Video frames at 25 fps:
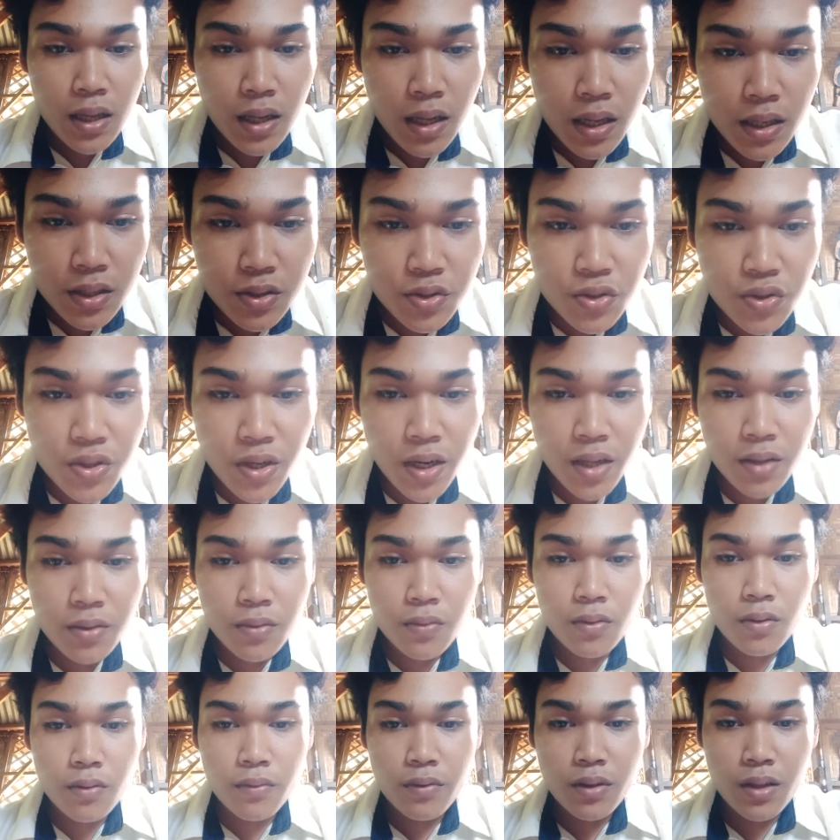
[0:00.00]
Illustrate
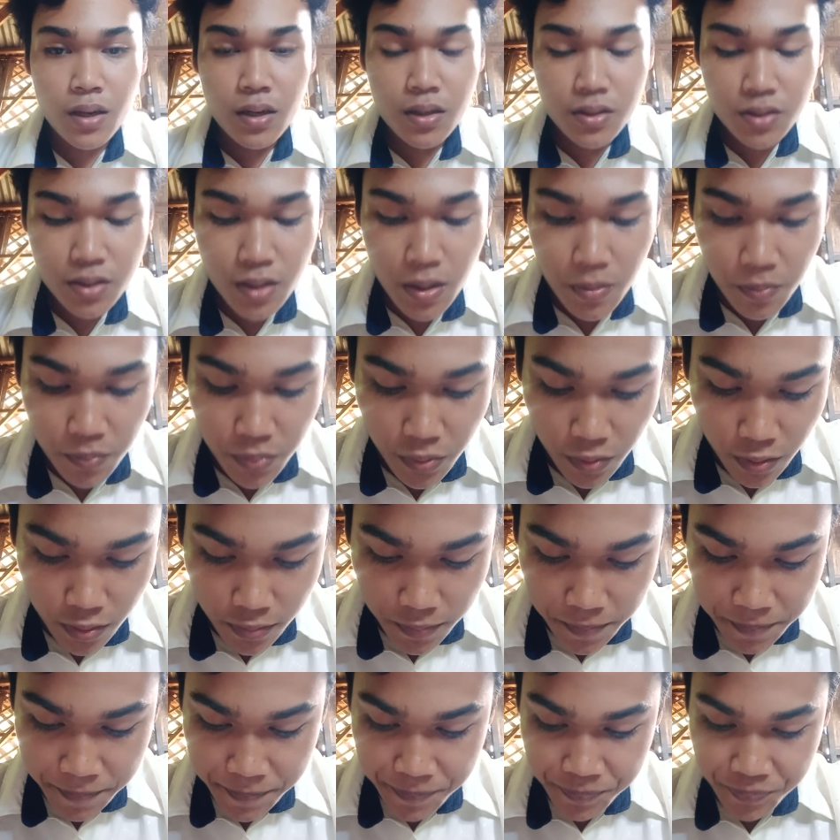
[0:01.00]
with an example.
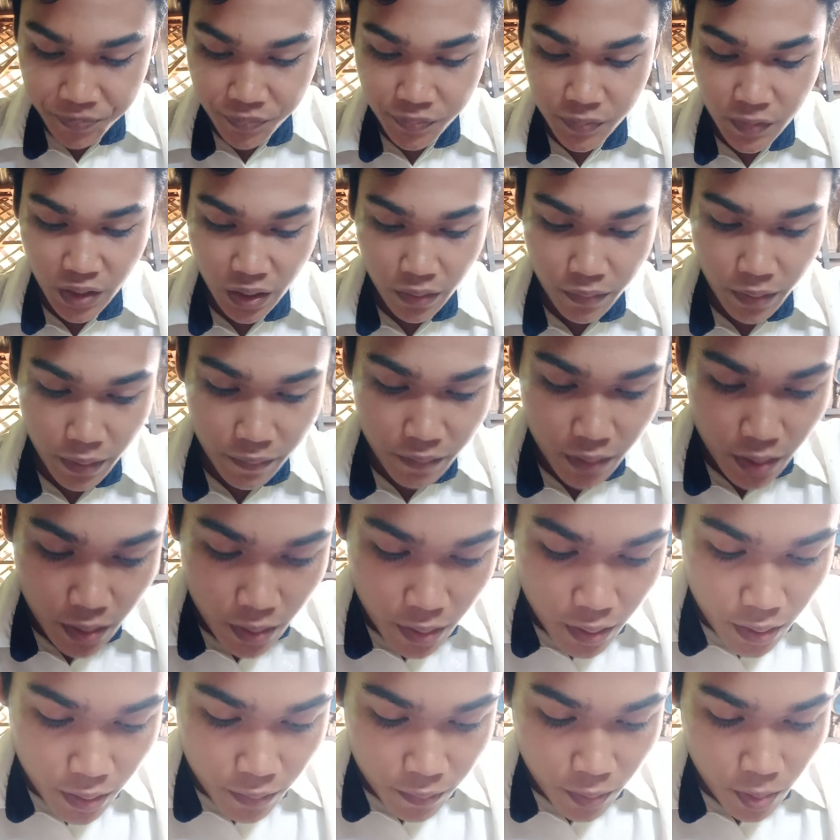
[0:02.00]
5.
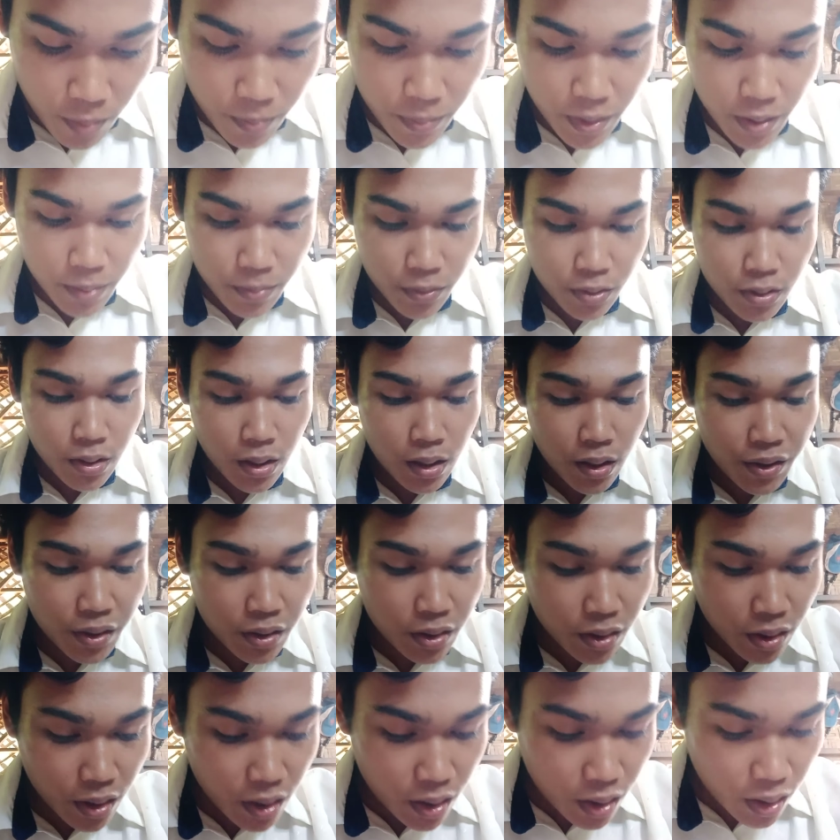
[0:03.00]
For me,
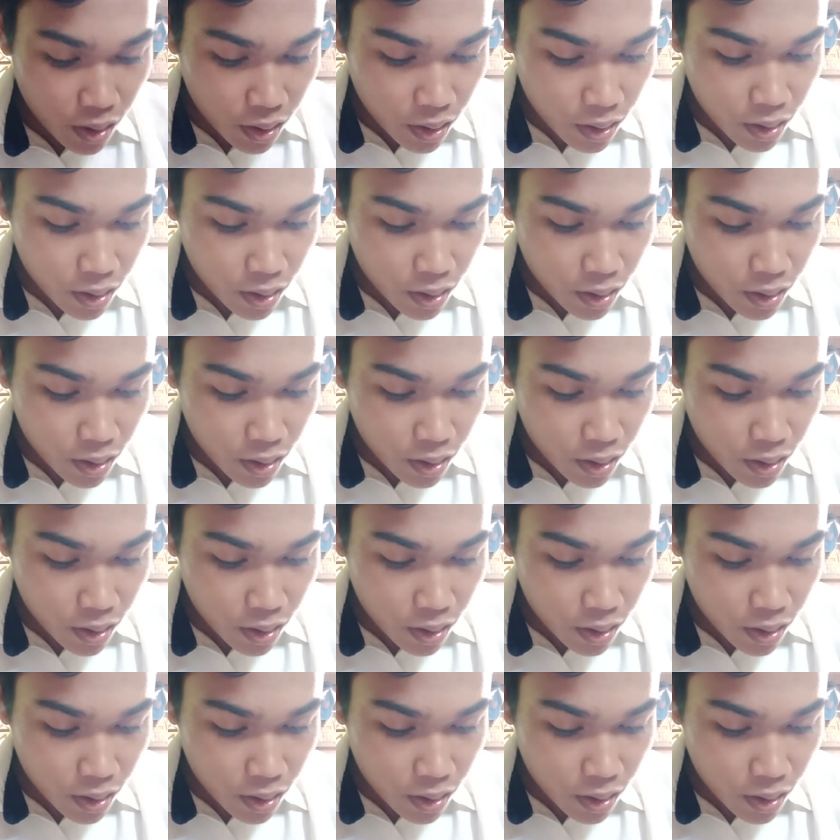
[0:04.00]
modularity